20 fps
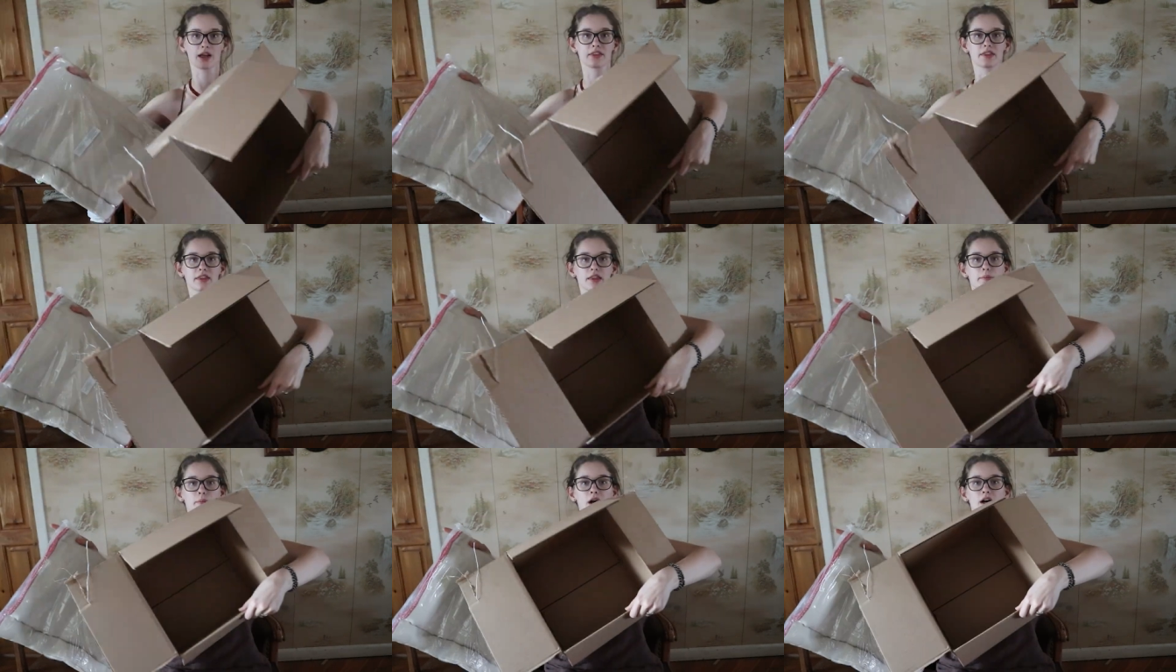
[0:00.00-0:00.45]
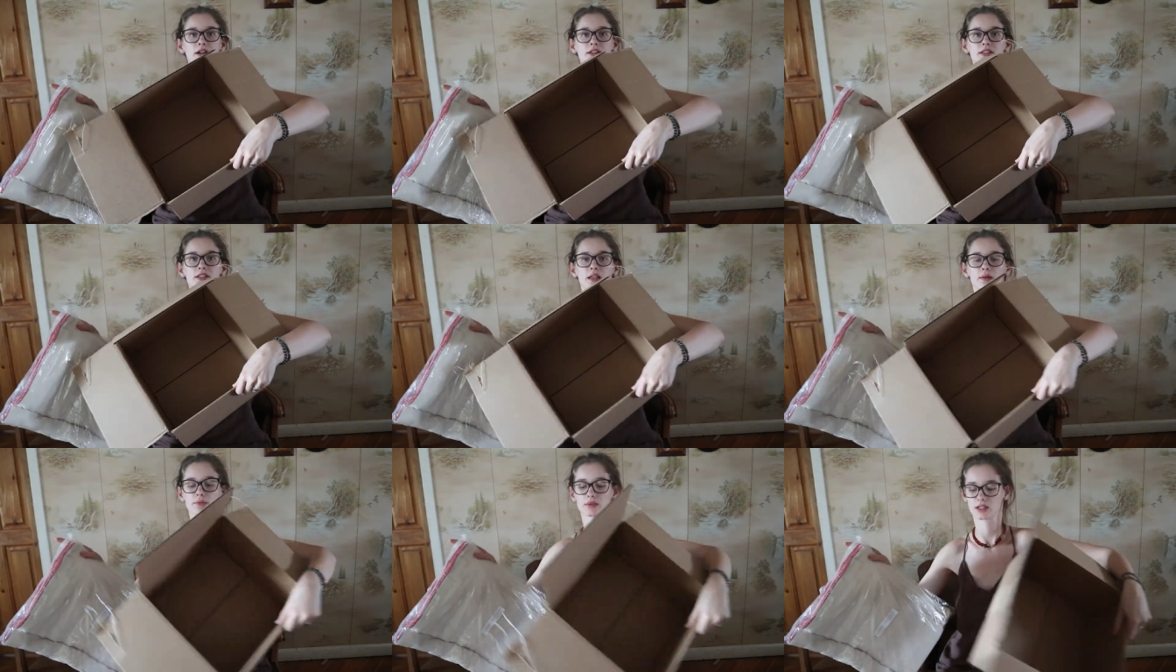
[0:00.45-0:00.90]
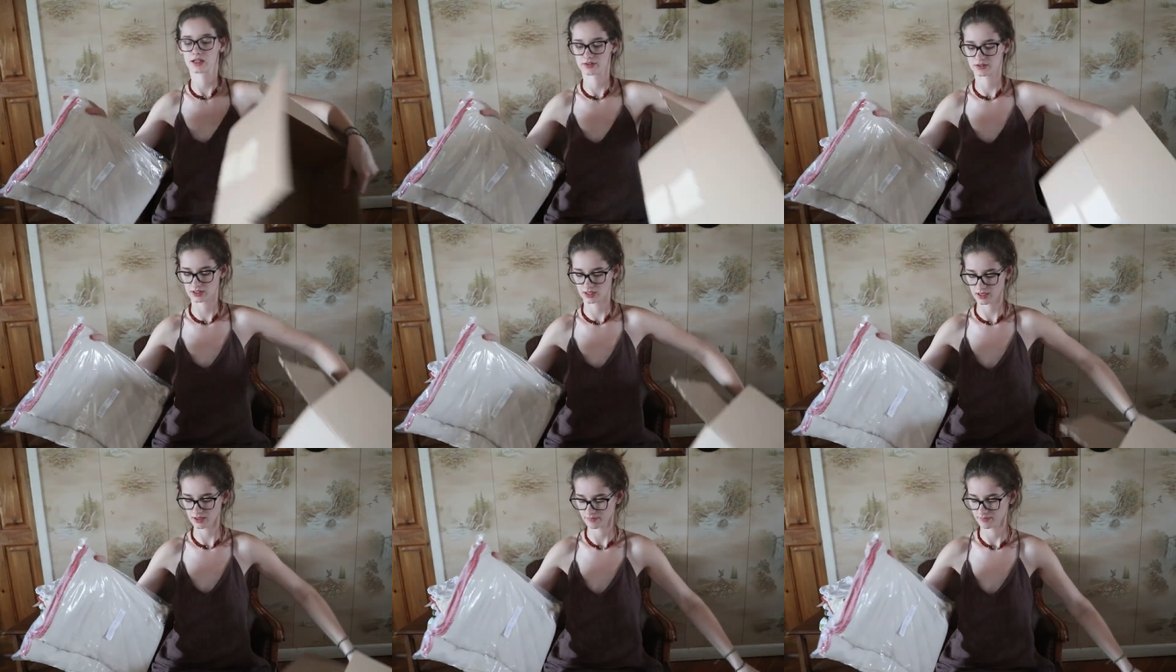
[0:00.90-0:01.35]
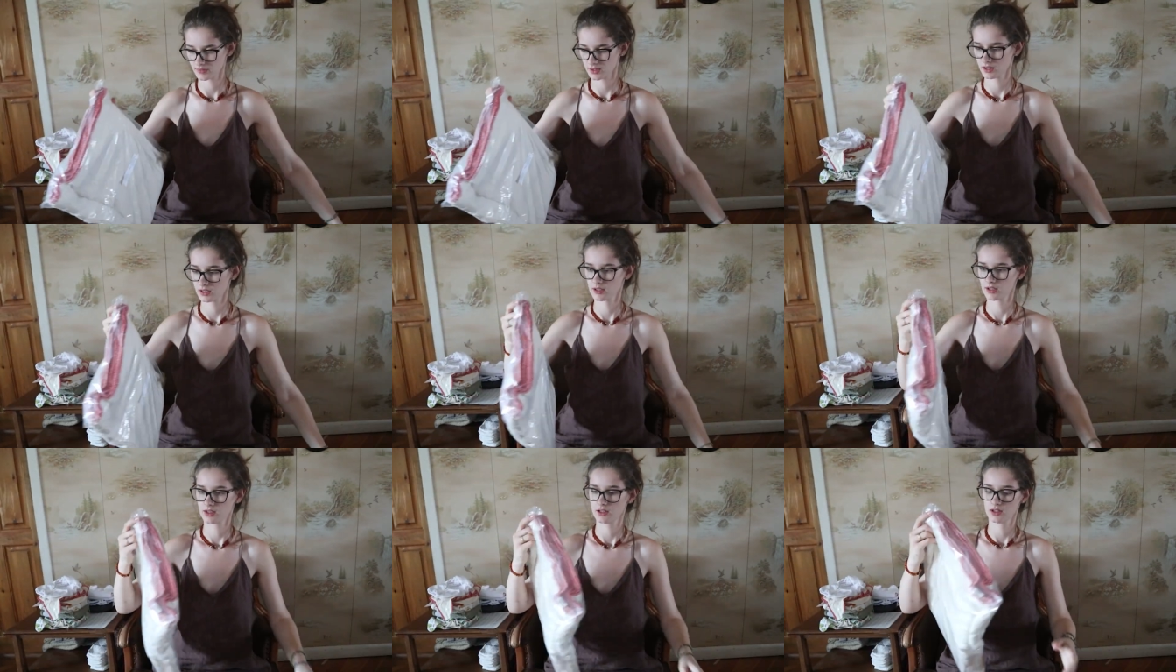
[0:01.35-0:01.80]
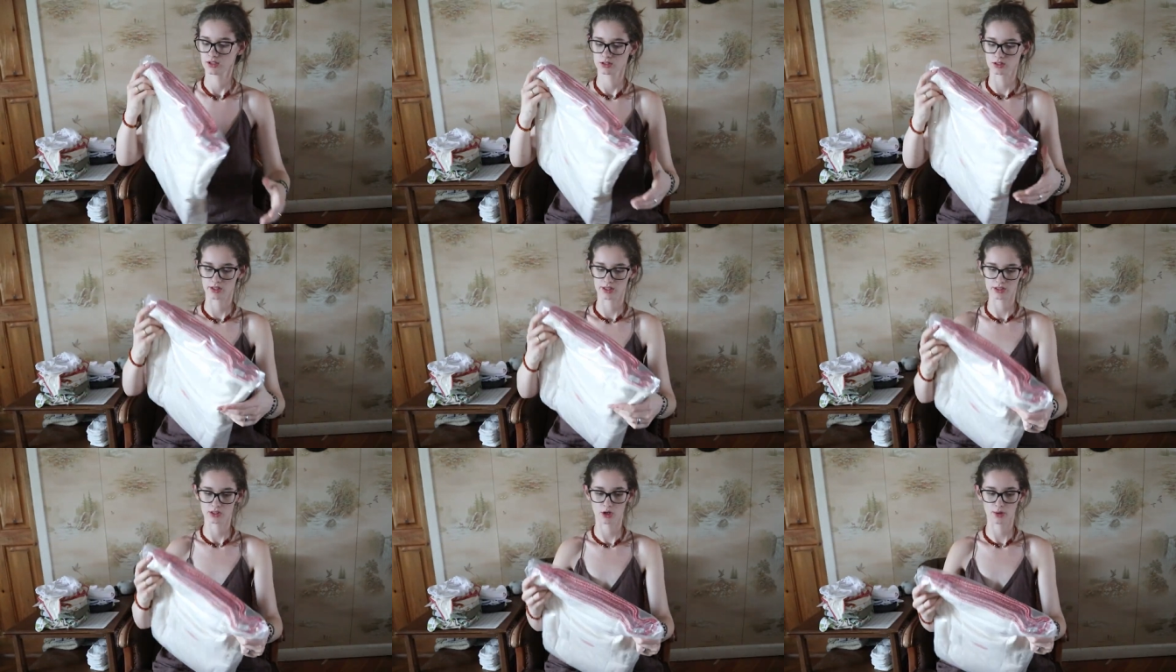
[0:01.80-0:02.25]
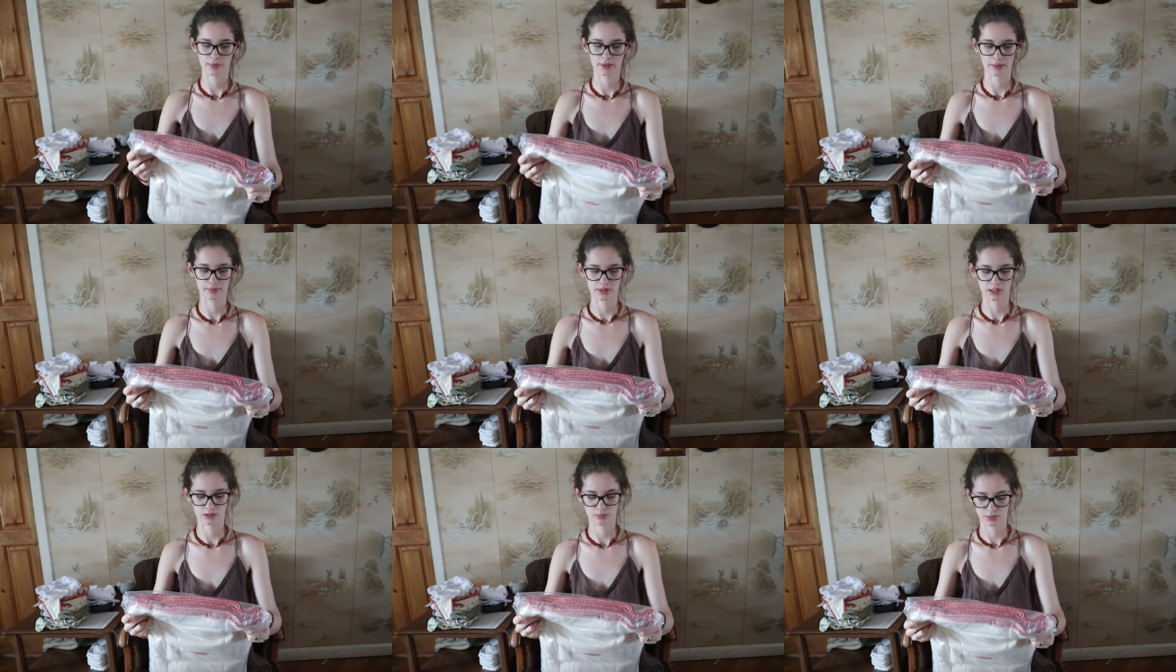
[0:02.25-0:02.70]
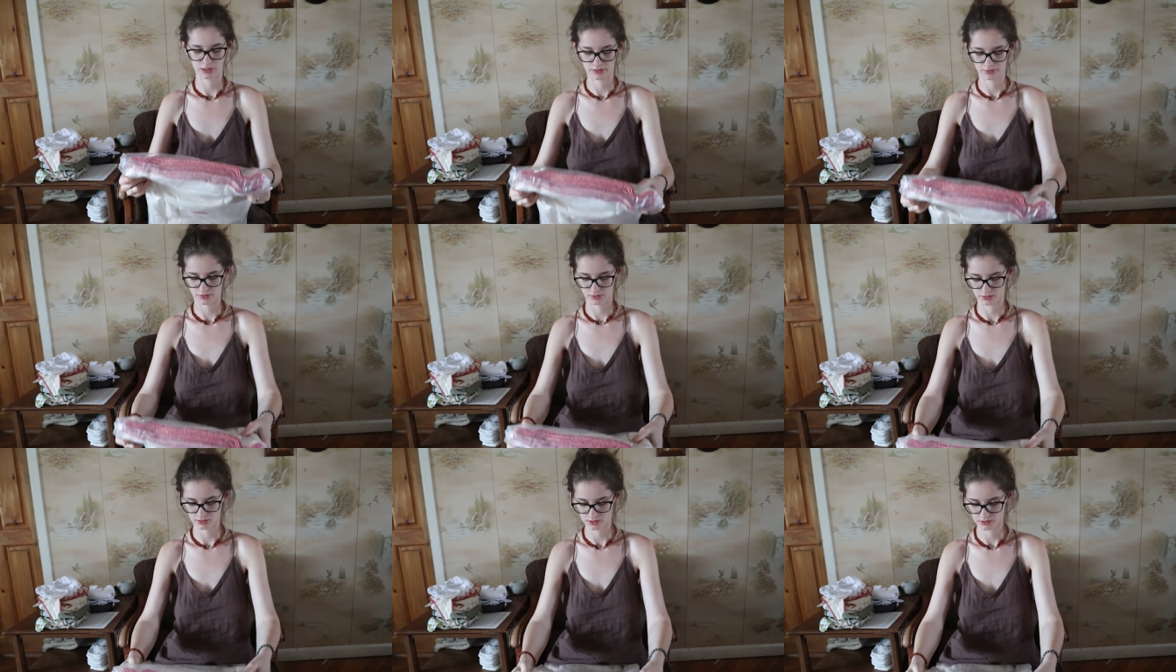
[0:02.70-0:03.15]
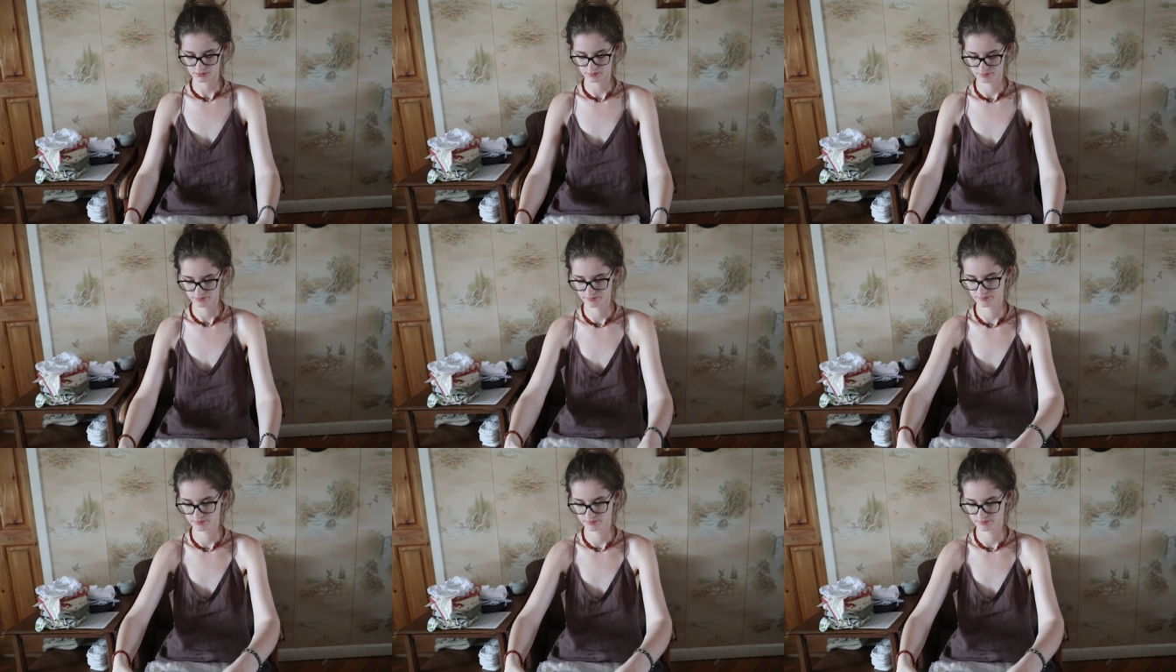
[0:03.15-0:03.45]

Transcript: And then the box is empty after that. So let's open up these pre-folds.